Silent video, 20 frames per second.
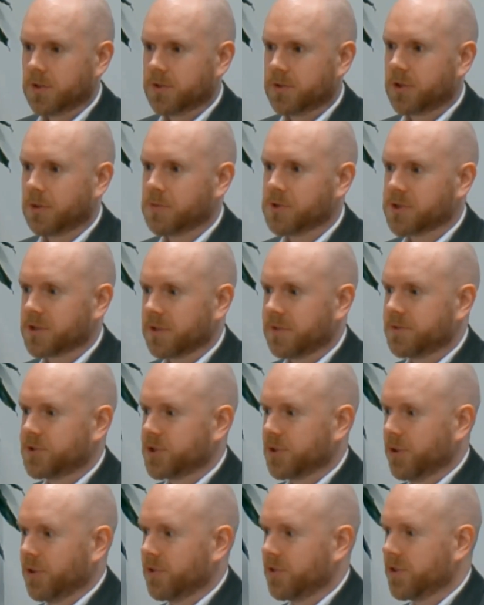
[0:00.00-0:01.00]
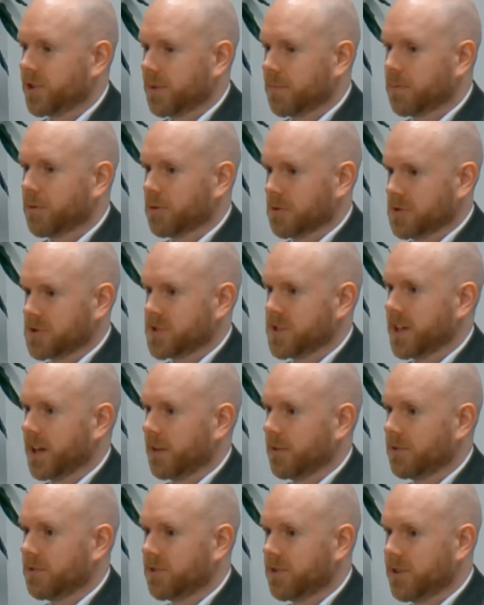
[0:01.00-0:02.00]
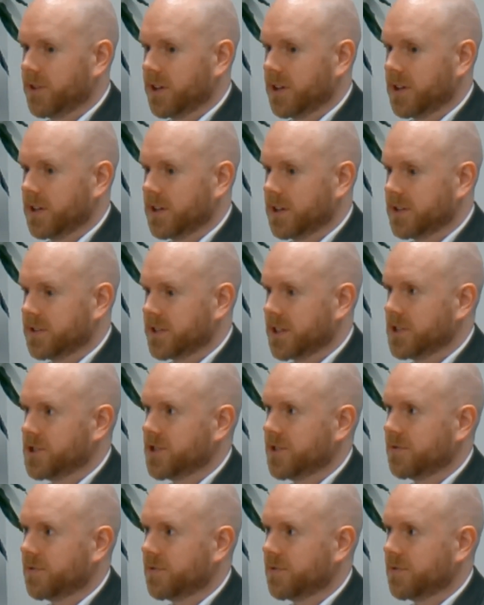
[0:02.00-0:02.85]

Domicile of choice, the importance there is the intention for